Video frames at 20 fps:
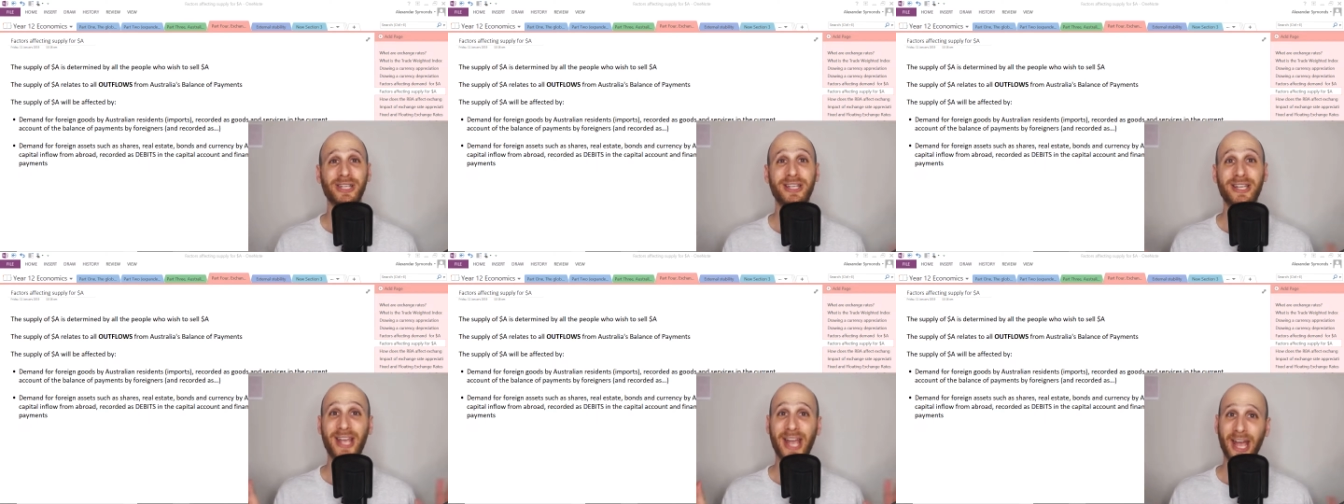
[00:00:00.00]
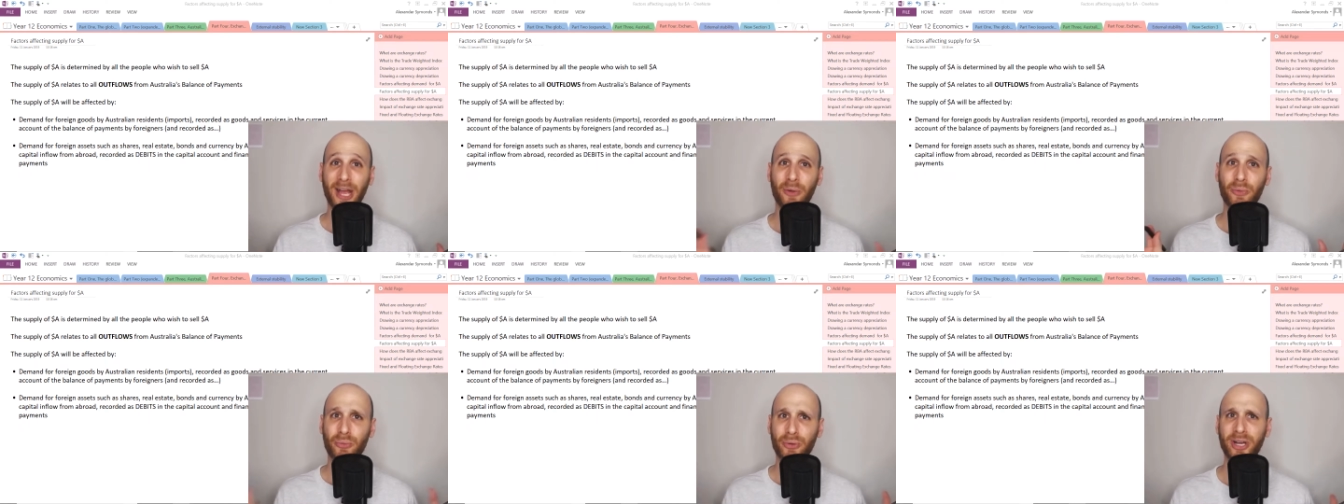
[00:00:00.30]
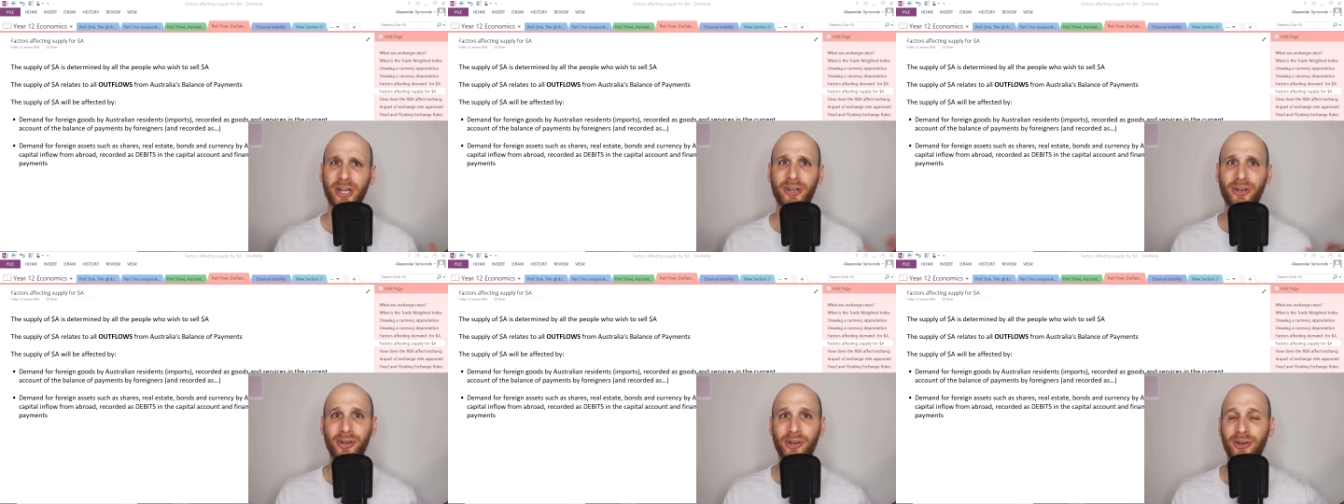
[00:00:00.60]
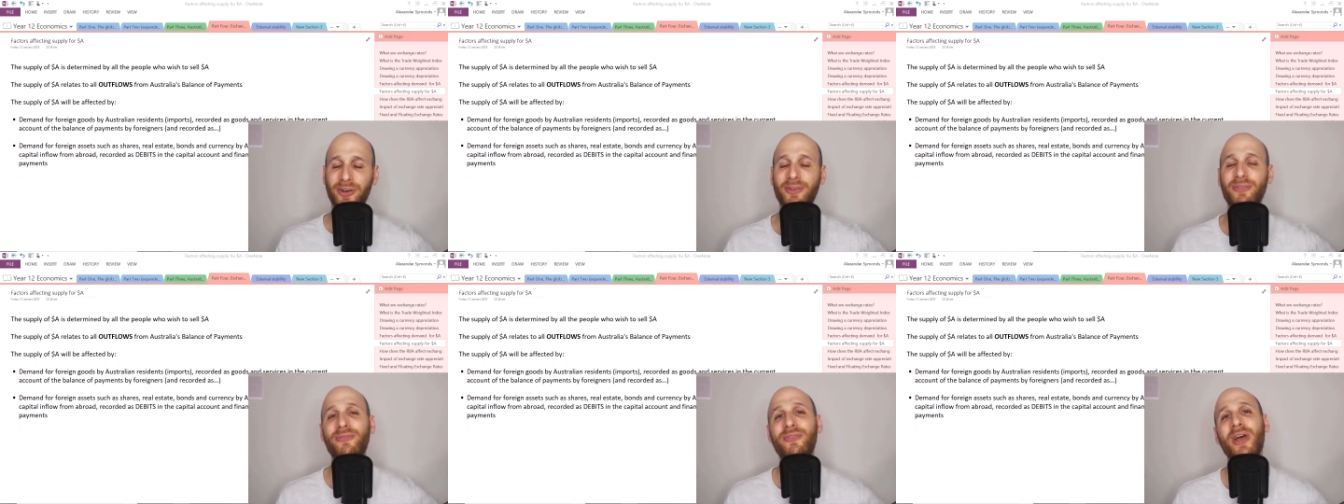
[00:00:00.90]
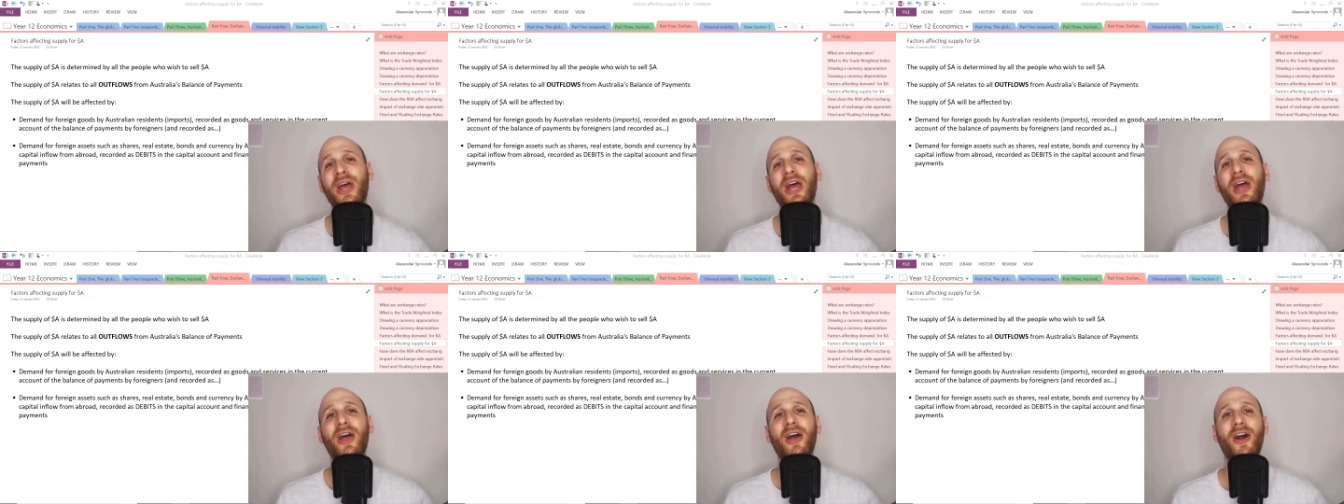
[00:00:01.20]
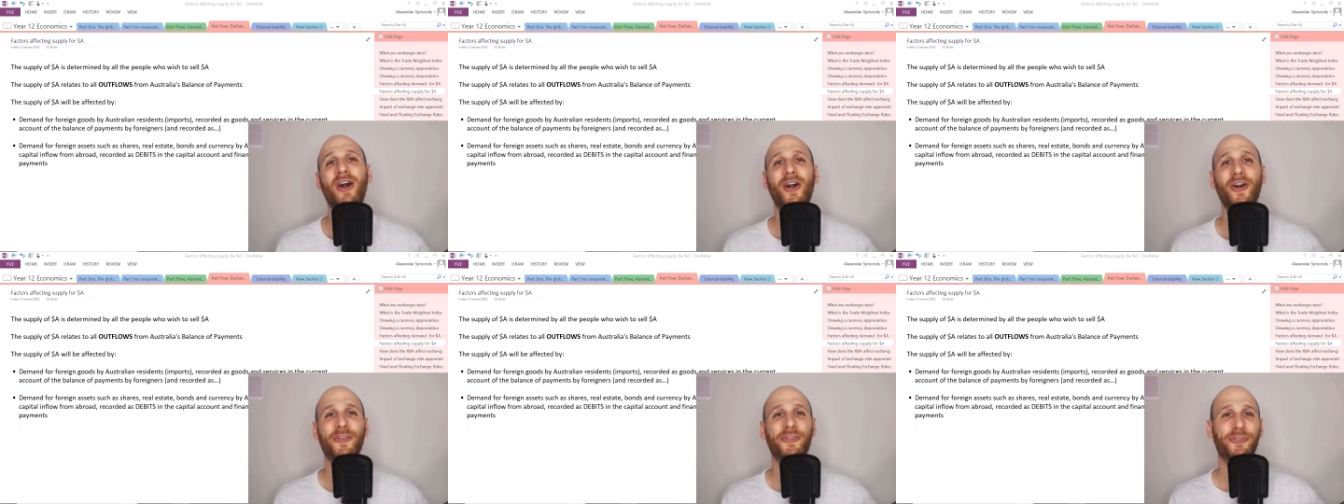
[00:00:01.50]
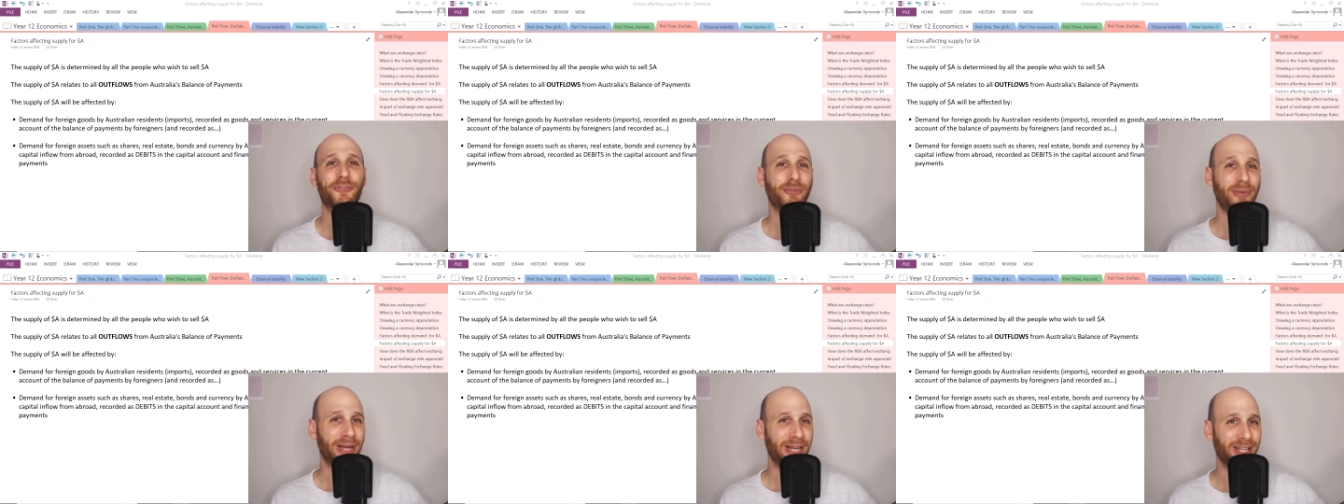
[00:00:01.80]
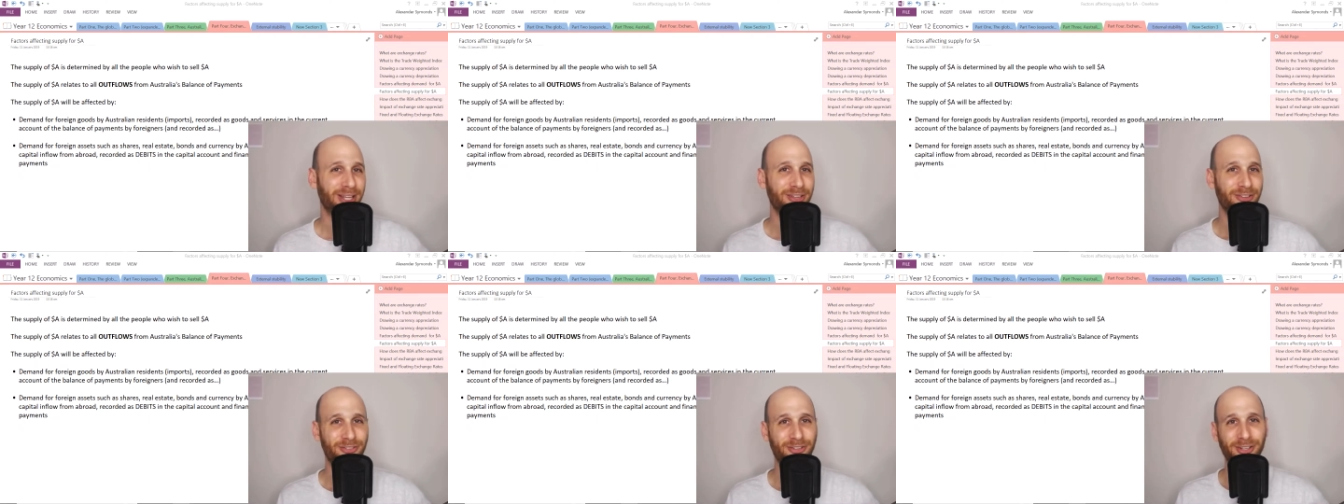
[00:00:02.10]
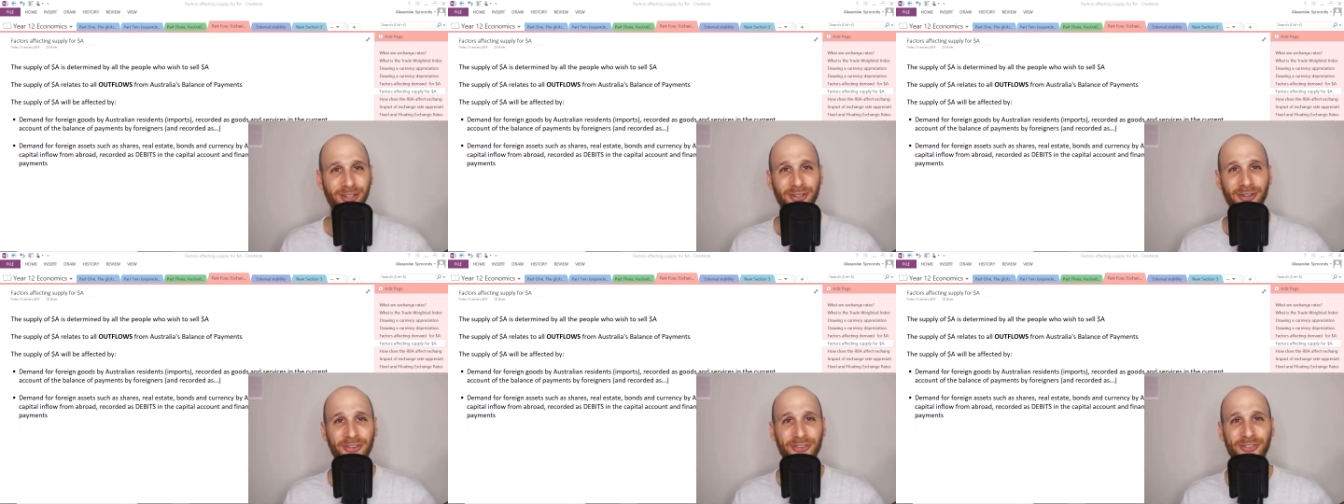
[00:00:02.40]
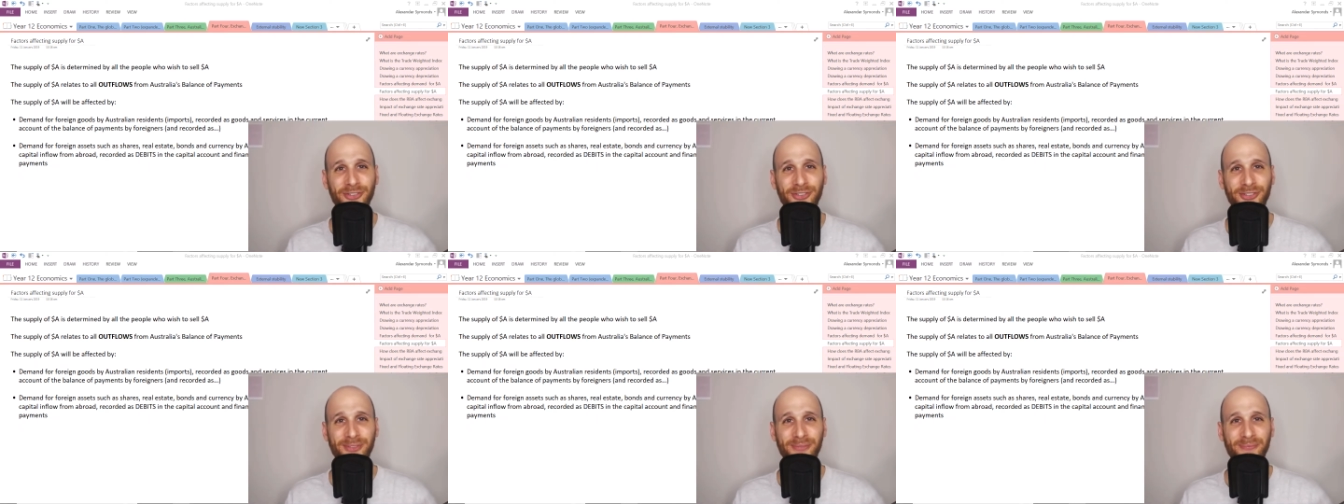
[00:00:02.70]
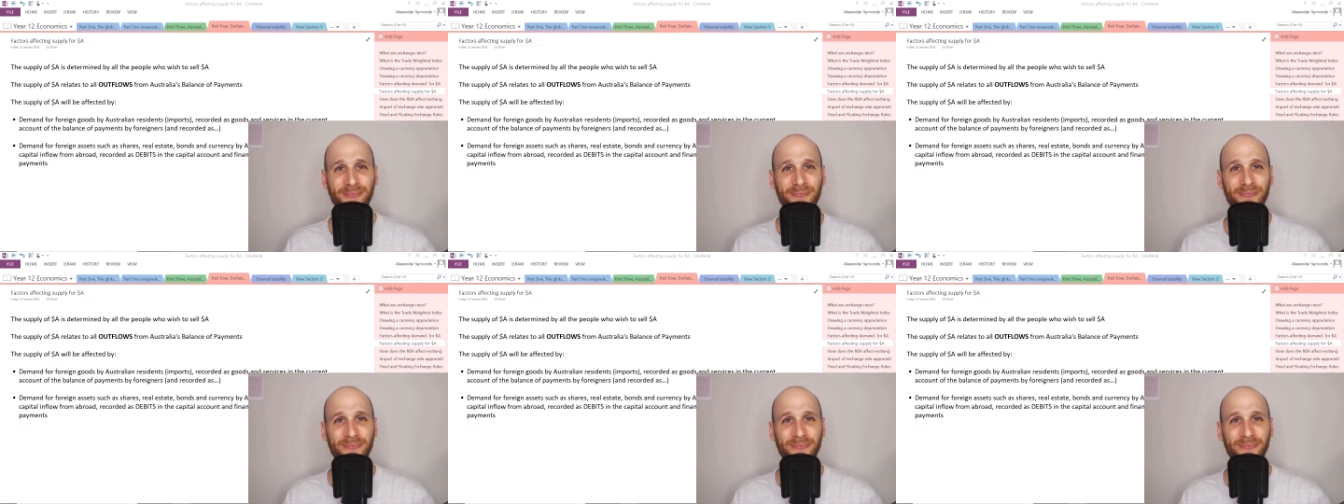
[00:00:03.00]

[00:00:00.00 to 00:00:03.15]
get rid of Australian dollars.